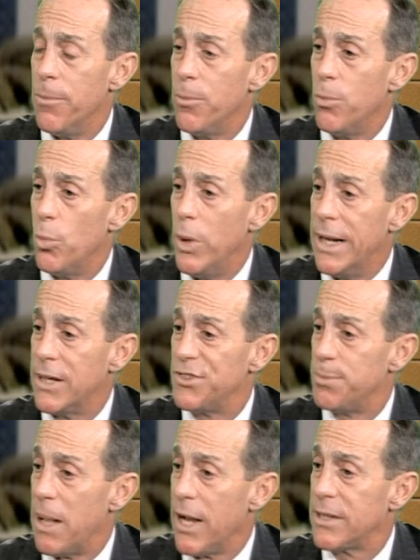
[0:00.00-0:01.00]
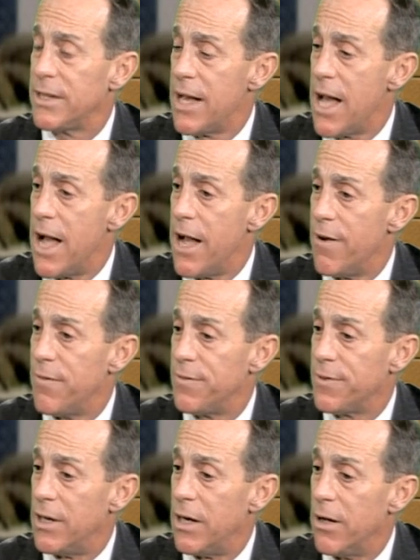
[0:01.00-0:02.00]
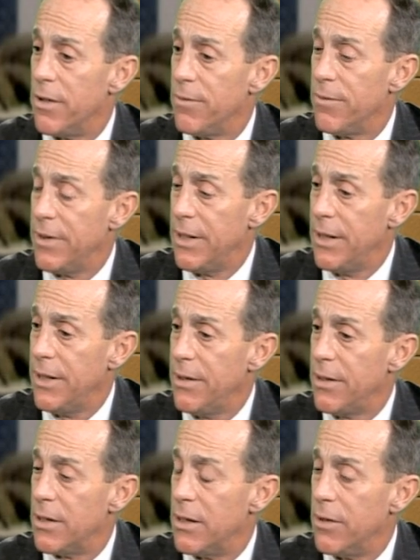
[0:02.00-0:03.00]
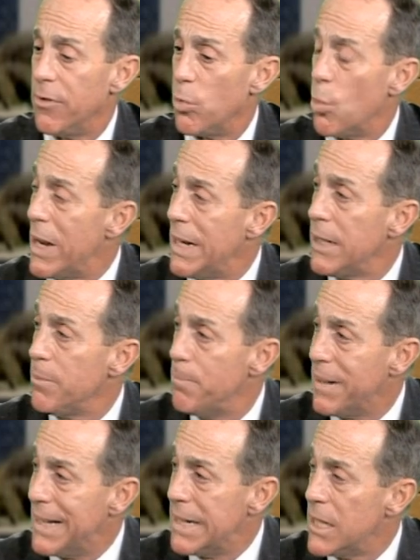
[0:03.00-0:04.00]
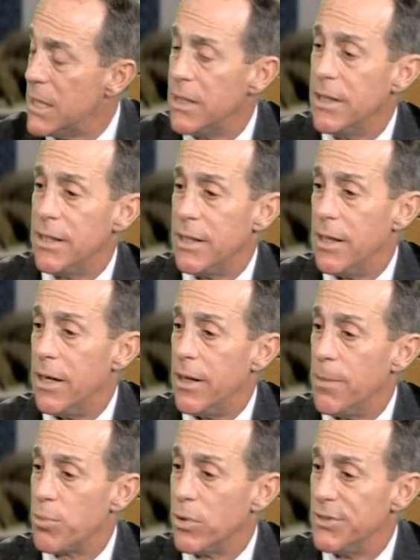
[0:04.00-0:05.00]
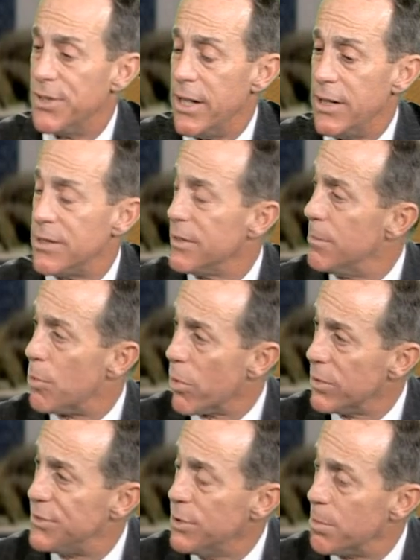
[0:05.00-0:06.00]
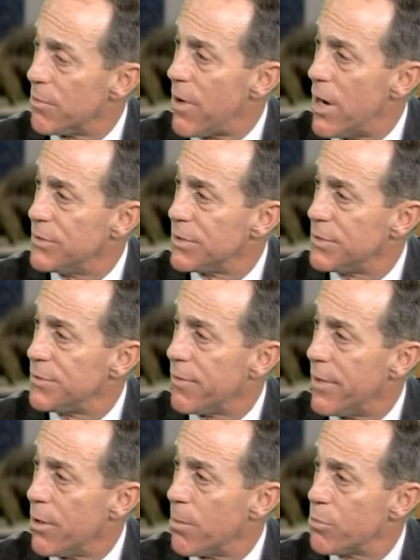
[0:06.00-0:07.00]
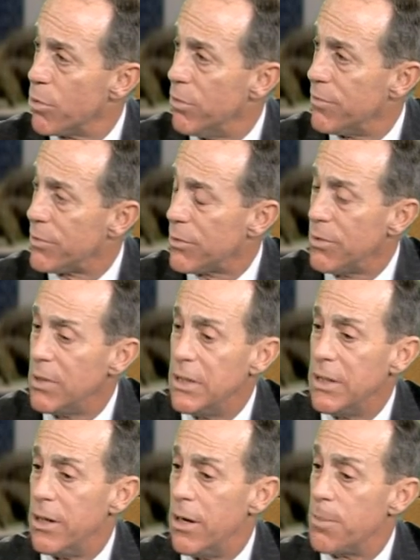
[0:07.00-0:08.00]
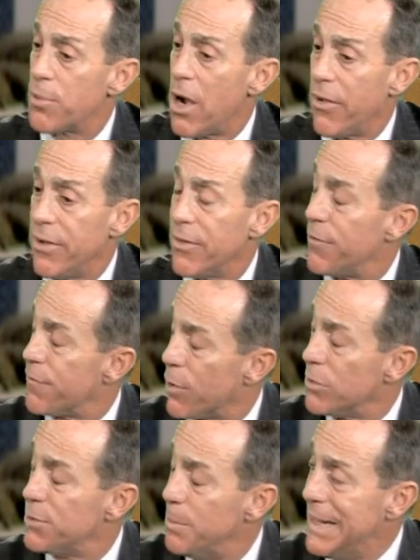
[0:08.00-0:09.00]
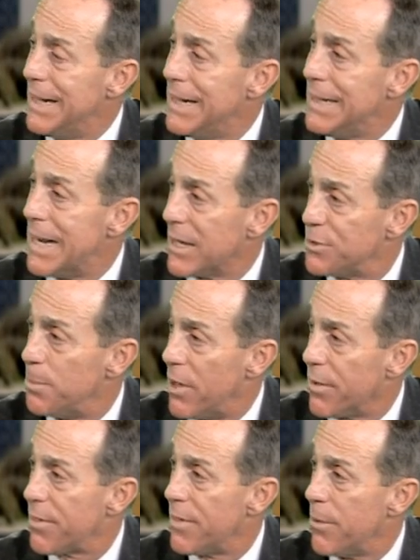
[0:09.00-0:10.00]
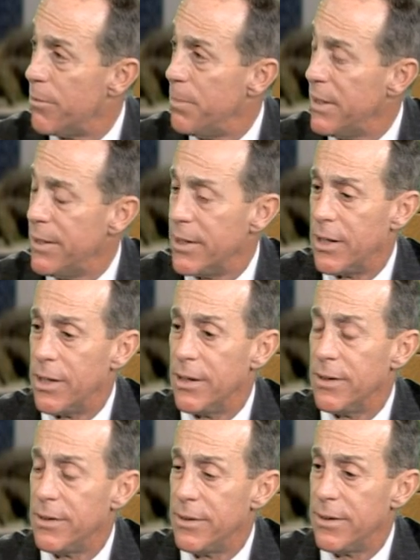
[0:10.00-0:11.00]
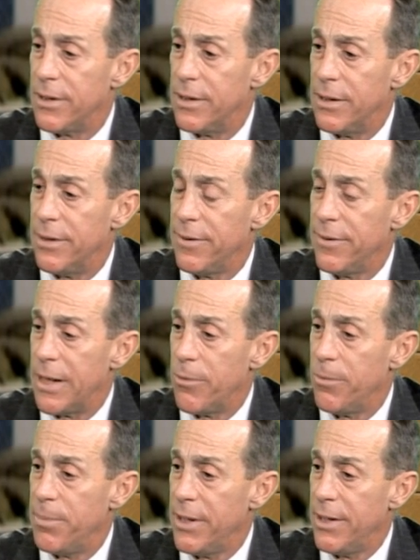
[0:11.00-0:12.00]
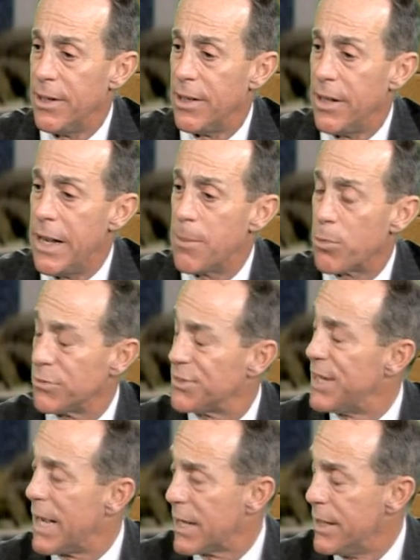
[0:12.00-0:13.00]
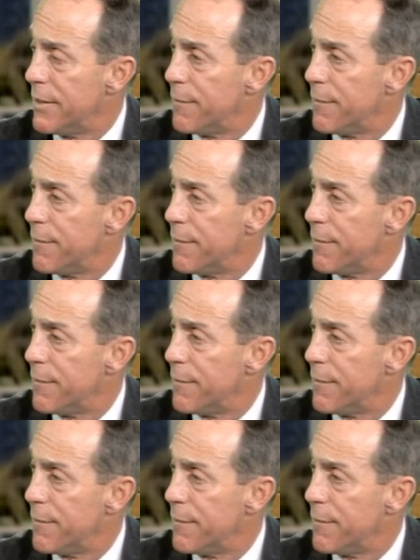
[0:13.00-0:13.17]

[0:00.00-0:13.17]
We expect to have the winning bid presented to the Board of Supervisors for their approval. Probably the first meeting next month. That would be April 2nd.